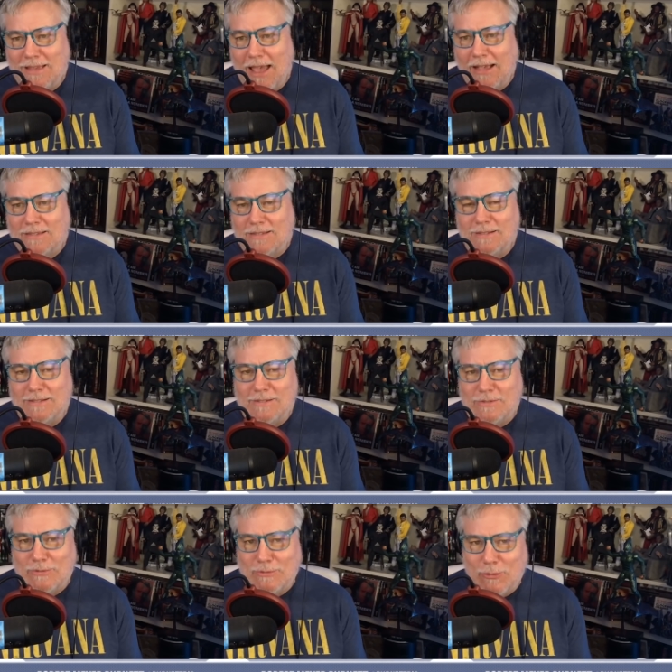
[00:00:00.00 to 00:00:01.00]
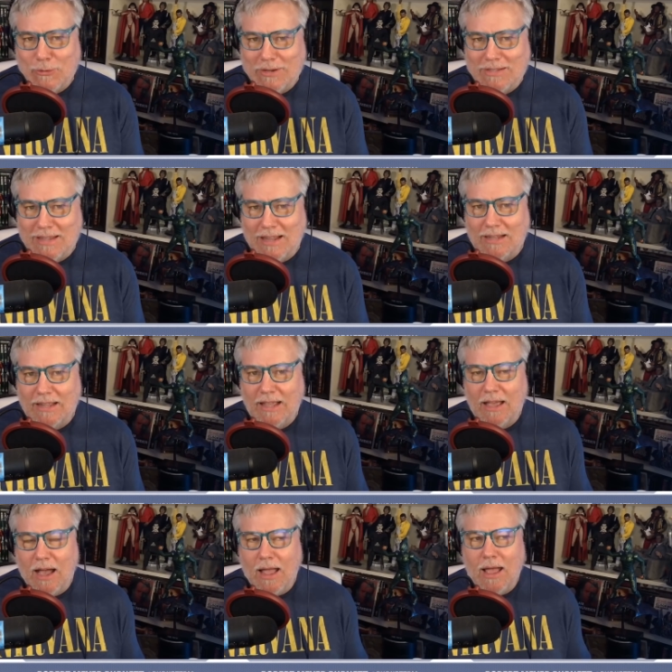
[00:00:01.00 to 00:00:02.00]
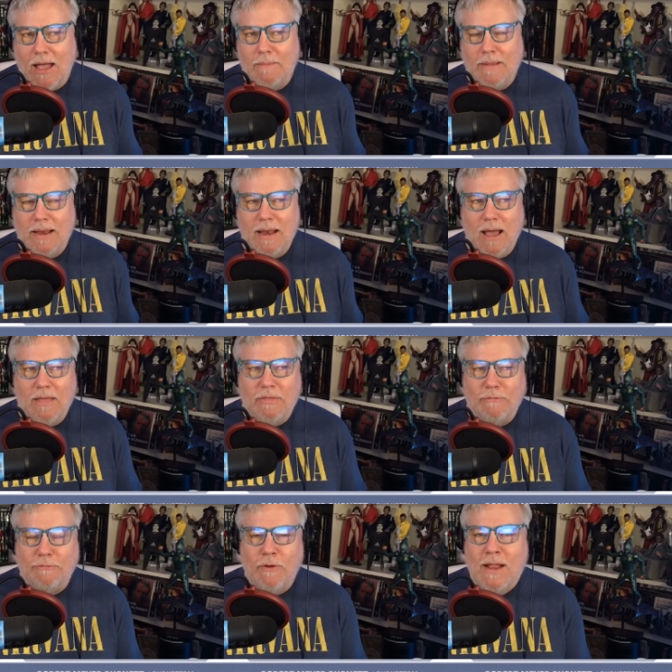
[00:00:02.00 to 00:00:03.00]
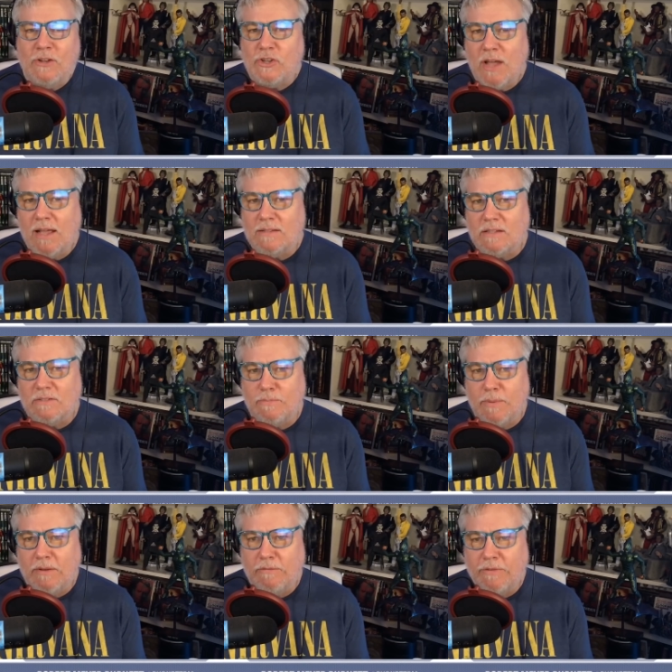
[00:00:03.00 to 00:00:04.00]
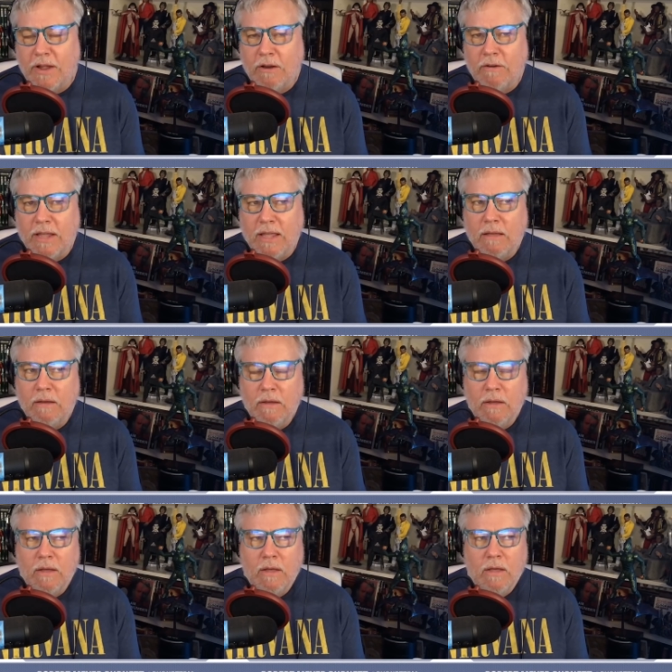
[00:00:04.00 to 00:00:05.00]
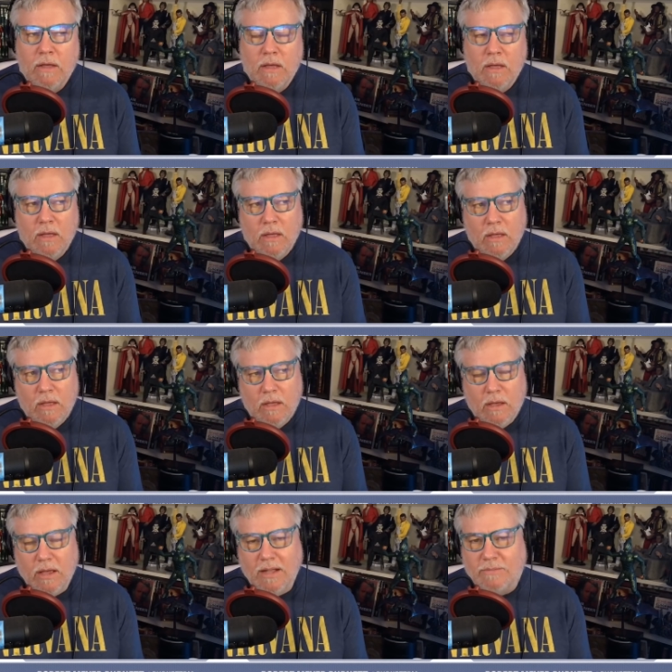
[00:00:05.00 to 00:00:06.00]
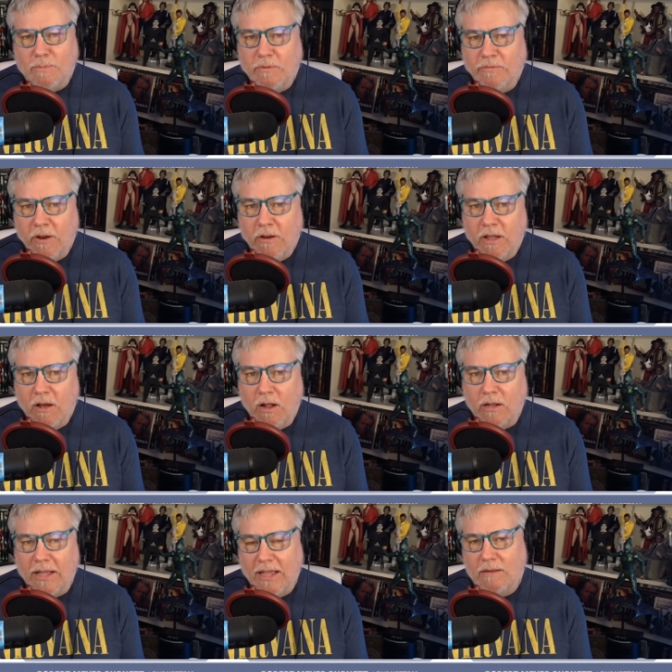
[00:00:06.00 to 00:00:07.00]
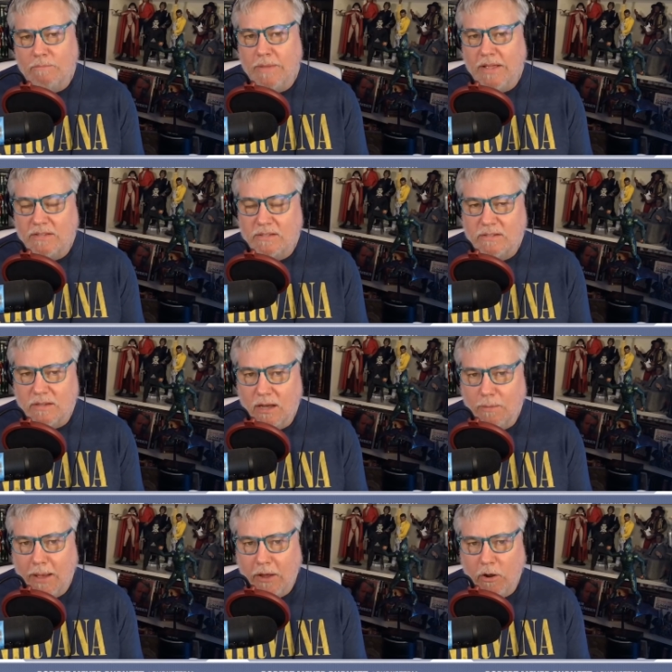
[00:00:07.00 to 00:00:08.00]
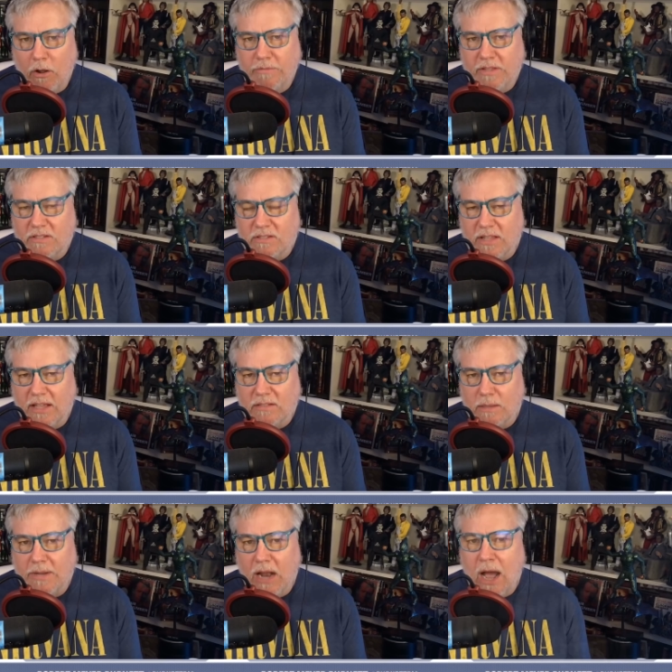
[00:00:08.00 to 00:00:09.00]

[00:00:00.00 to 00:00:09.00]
excellence and storytelling. I, I mean, uh, the franchise has been very it's been very all hit and miss about all these things. I mean,